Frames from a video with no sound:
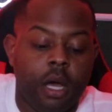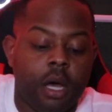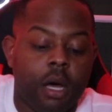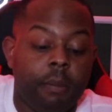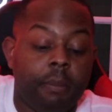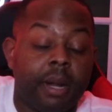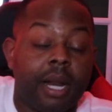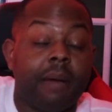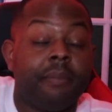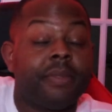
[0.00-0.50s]

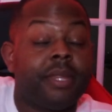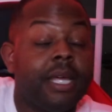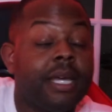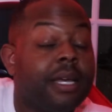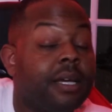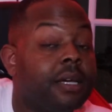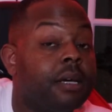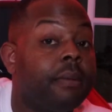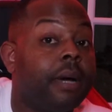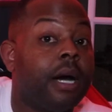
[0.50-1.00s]
But I'm
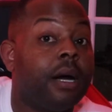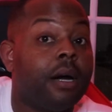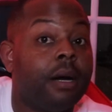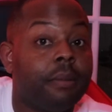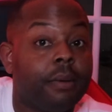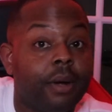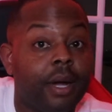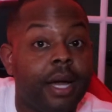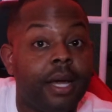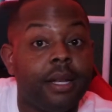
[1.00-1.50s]
thinking about
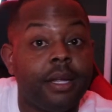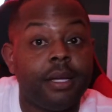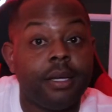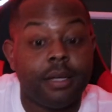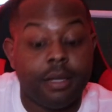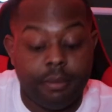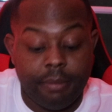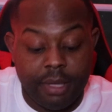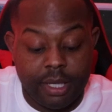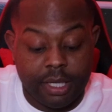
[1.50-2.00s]

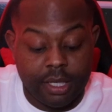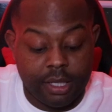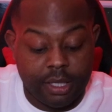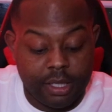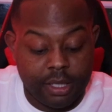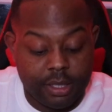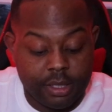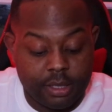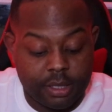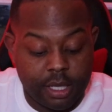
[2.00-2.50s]
upgrading
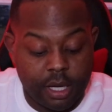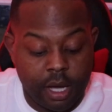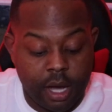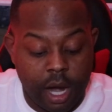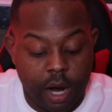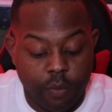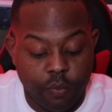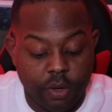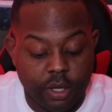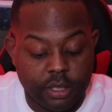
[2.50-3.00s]
because
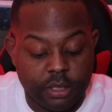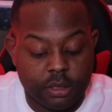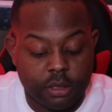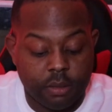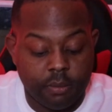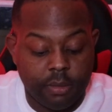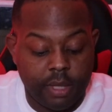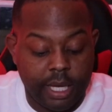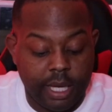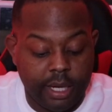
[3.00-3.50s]
I run
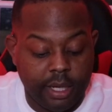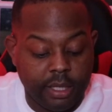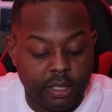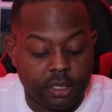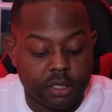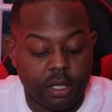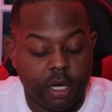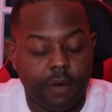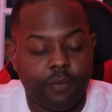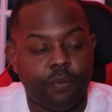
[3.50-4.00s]
some editing
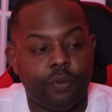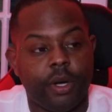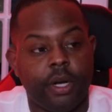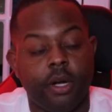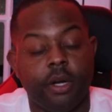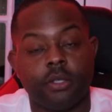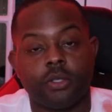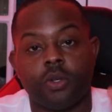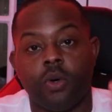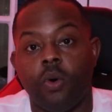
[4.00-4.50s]

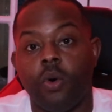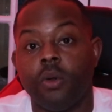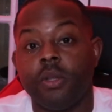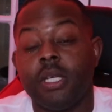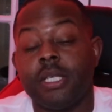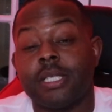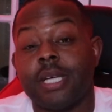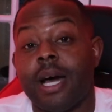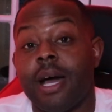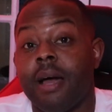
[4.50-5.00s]
softwares on
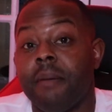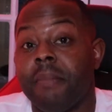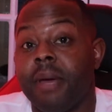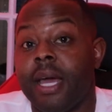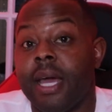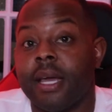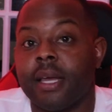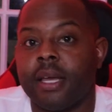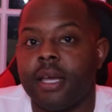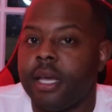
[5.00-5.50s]
this
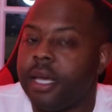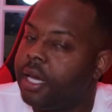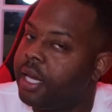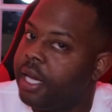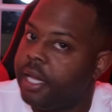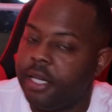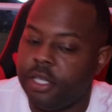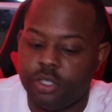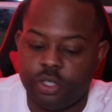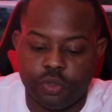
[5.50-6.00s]
iMac
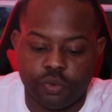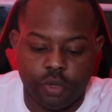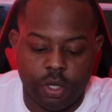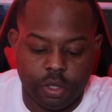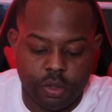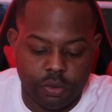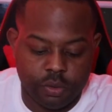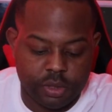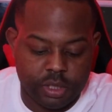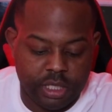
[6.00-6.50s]
and it
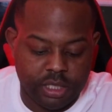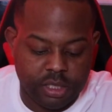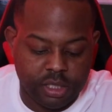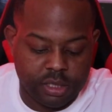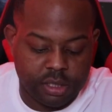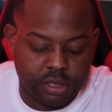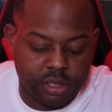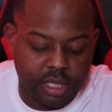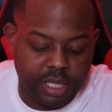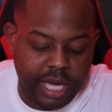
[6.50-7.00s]
struggles. It
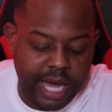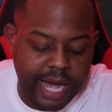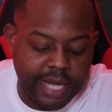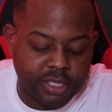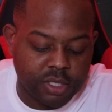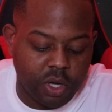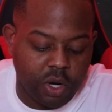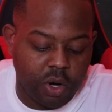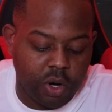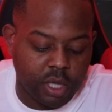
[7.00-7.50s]
has
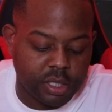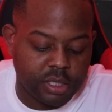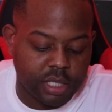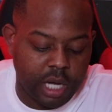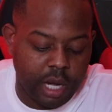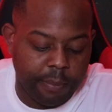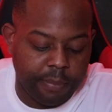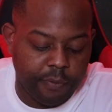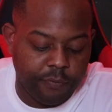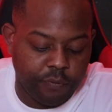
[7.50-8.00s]
a hard
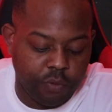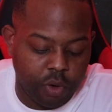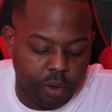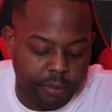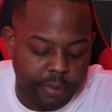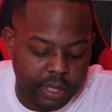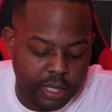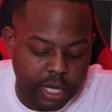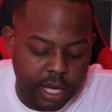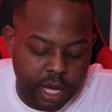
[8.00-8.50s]
time
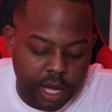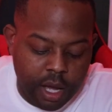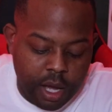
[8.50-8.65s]
performing.